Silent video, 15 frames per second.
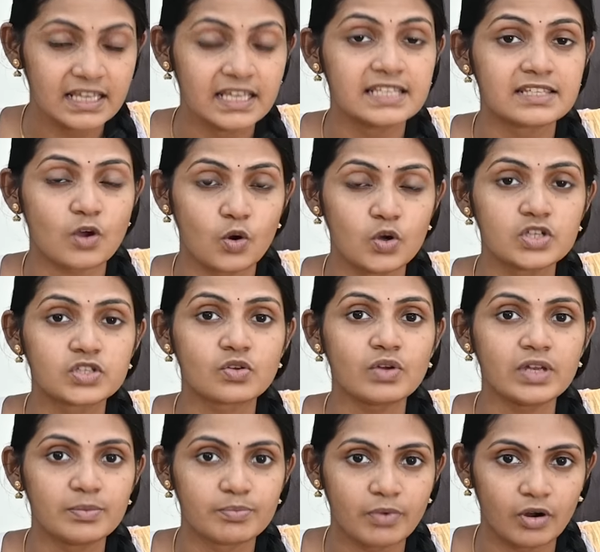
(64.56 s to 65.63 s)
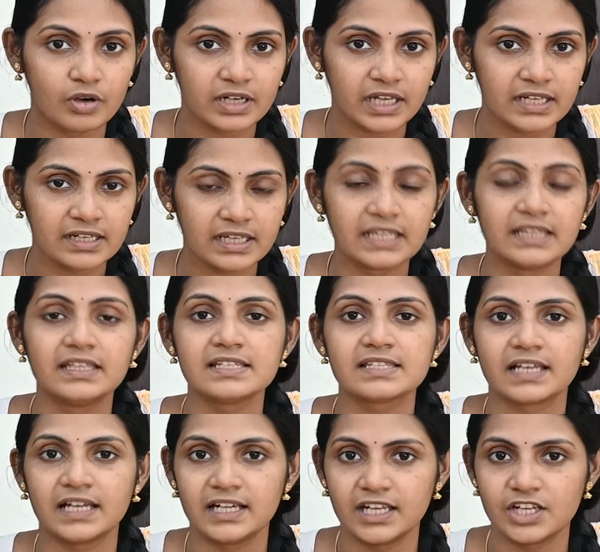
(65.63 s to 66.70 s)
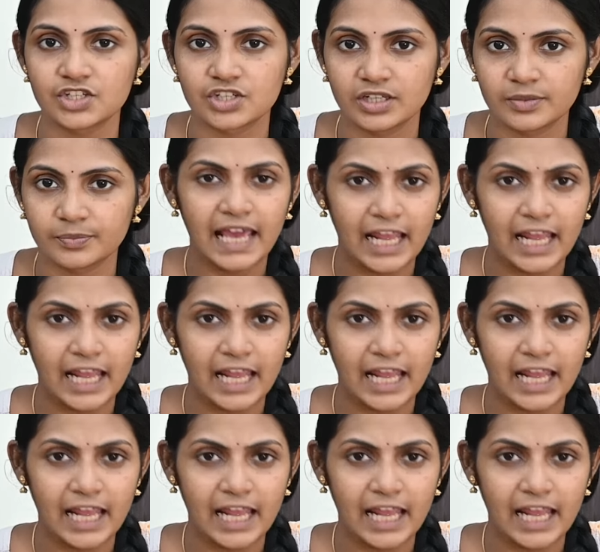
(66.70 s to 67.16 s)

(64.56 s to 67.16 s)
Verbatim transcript: is also important in this condition.